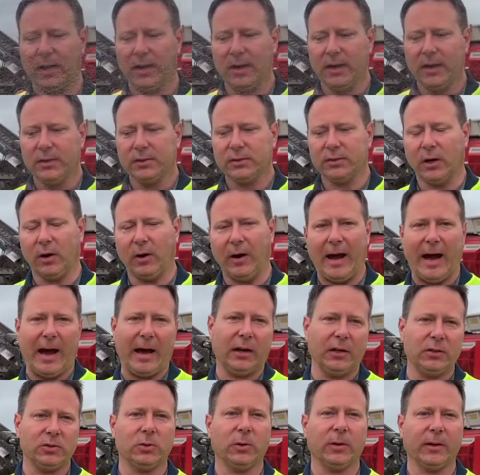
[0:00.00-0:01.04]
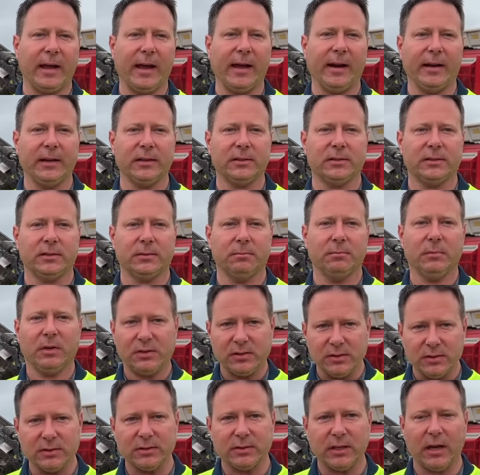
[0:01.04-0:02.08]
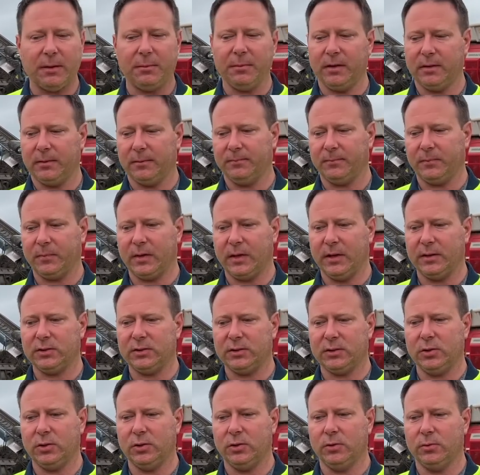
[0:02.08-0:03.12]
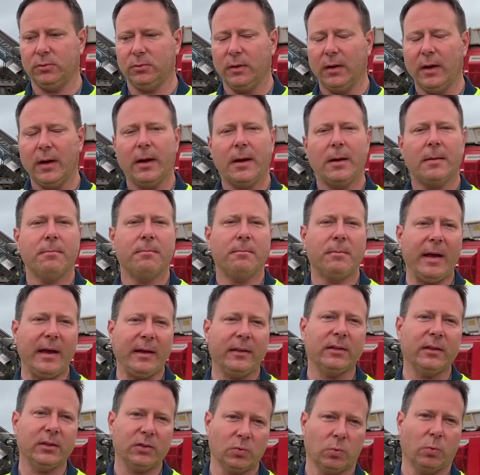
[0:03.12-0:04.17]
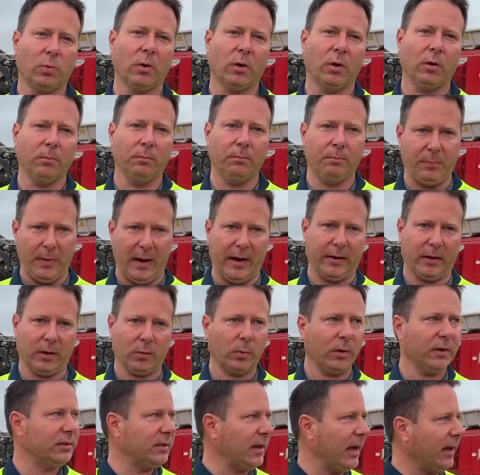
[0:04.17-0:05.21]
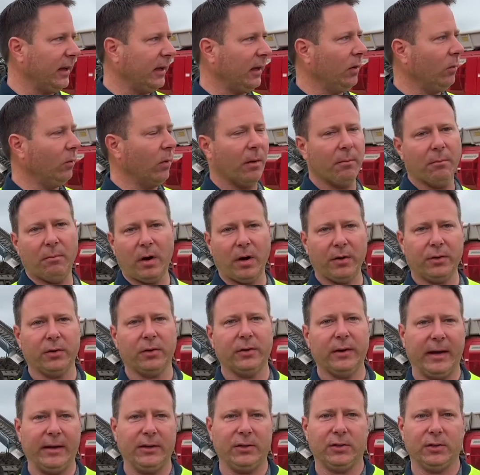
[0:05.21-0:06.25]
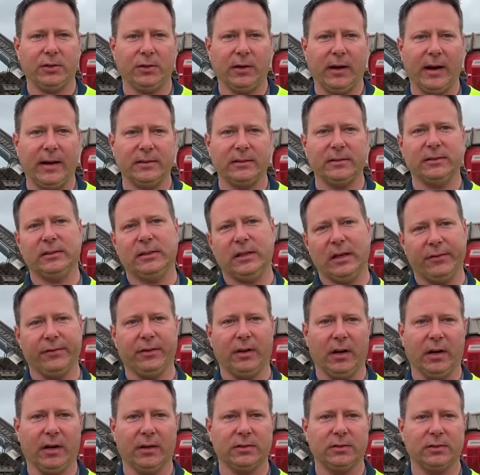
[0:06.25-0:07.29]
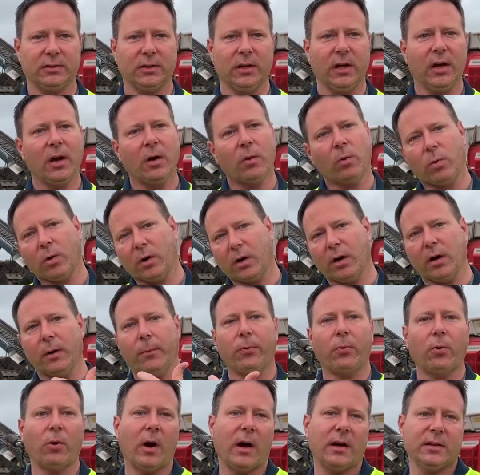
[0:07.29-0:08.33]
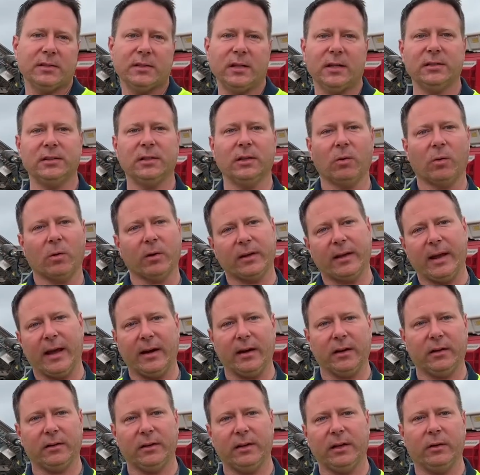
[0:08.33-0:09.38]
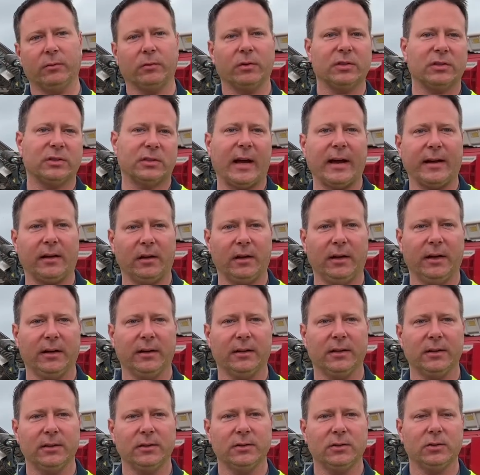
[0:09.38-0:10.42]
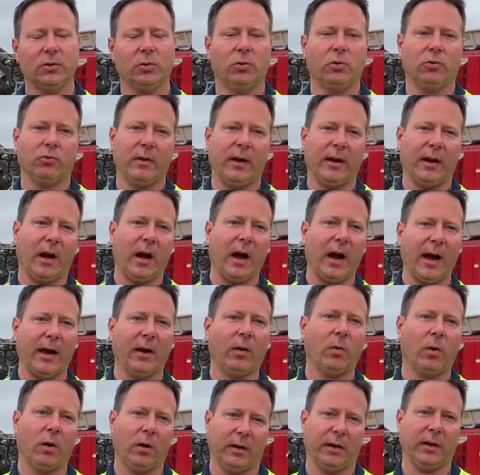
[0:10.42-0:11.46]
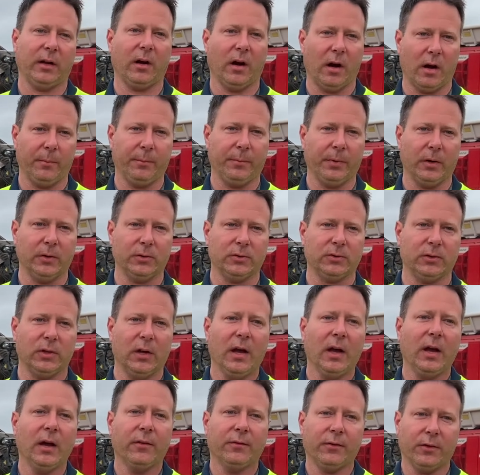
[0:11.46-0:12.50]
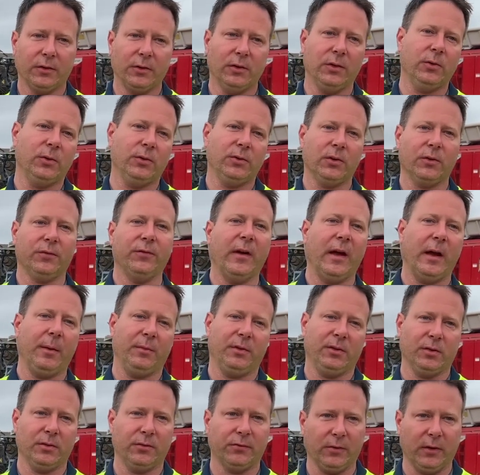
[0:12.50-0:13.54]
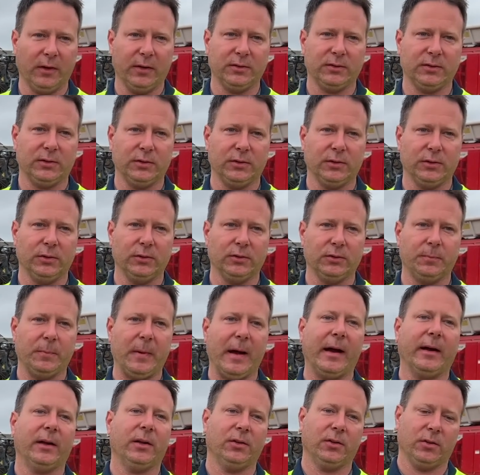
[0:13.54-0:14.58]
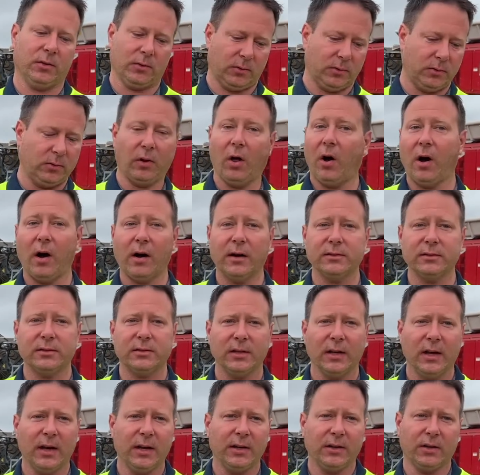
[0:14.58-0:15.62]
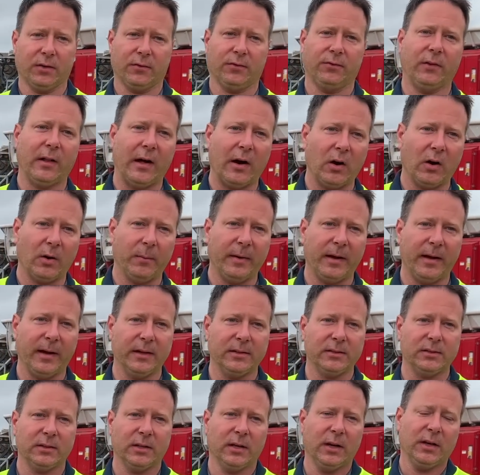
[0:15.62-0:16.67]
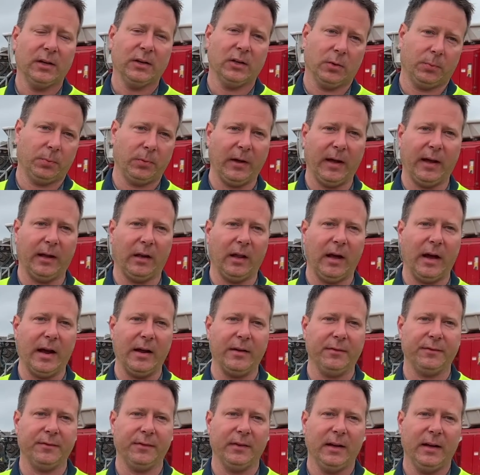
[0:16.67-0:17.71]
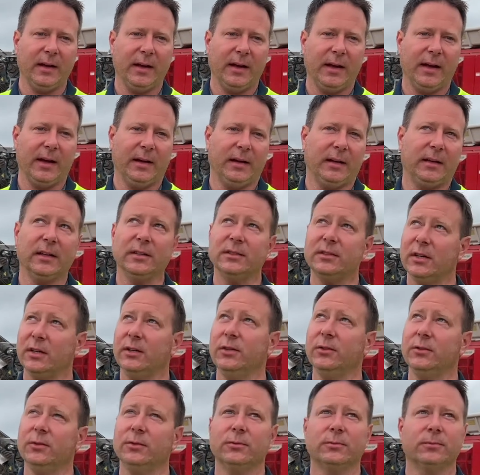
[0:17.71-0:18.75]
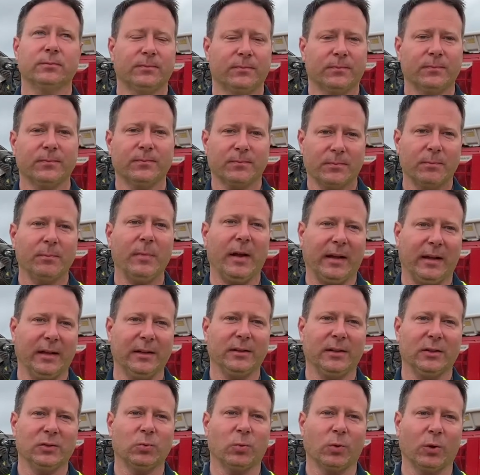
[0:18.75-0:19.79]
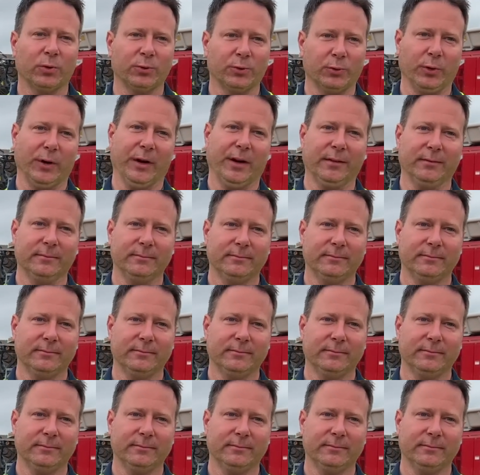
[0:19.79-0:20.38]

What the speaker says: So Atlas Organics' mission statement is to make this world better. We're taking what Mother Nature has given us, we're going to process it organically and recycle it to create a high quality compost for you and your family and your friends to use back in your lawns, your flower beds, your plant life, and to continue making this world green.